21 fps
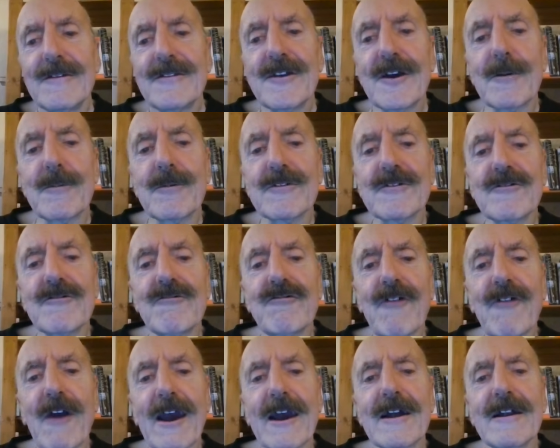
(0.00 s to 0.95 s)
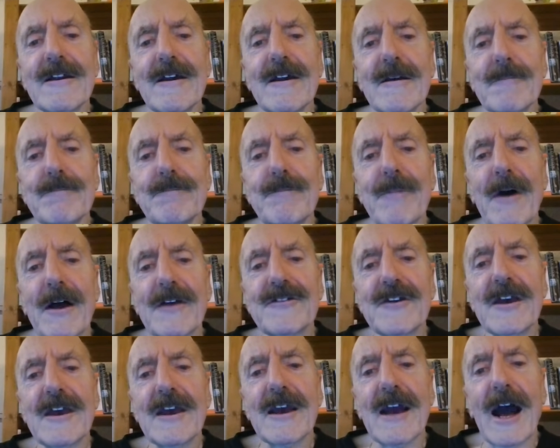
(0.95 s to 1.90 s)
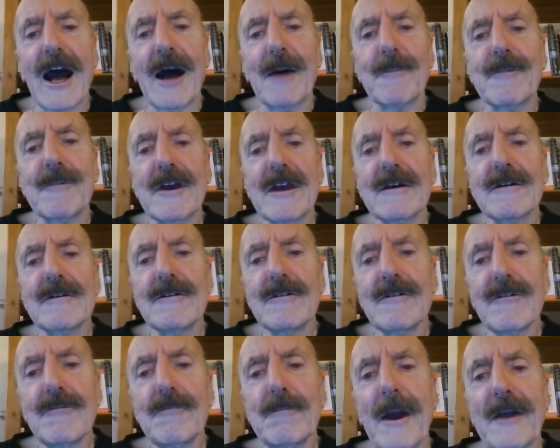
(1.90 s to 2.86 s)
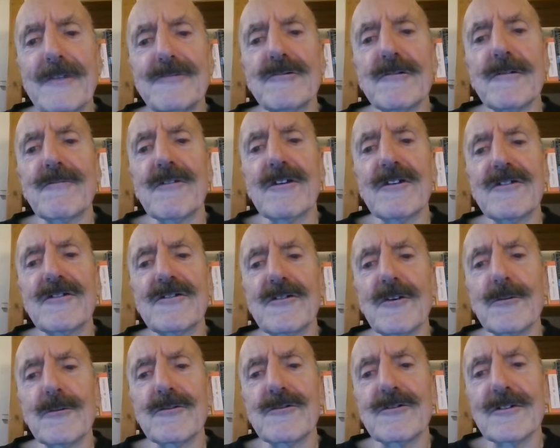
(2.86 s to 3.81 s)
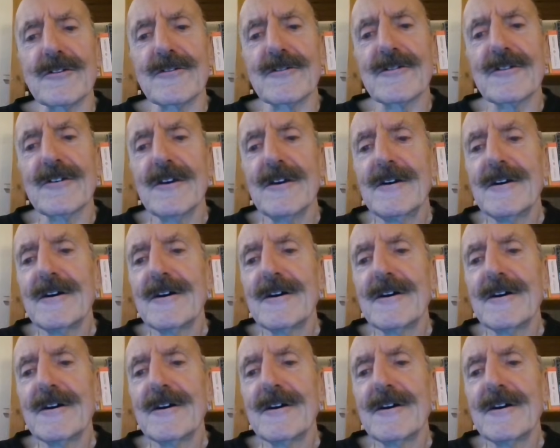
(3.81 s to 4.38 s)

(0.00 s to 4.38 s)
There was crackling, buzzing, humming, all manner of distortions,